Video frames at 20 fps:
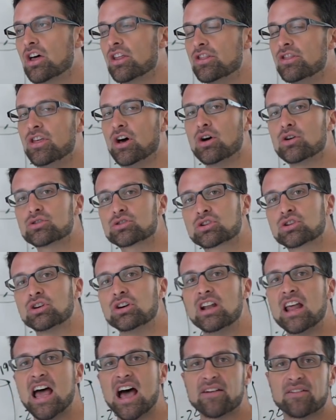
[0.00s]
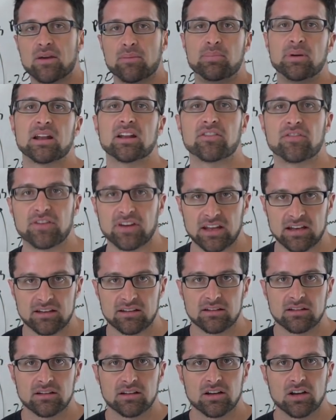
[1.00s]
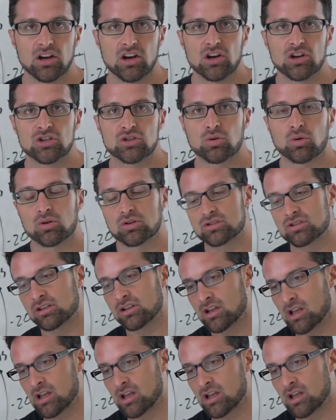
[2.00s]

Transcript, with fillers: Those could have a benefit towards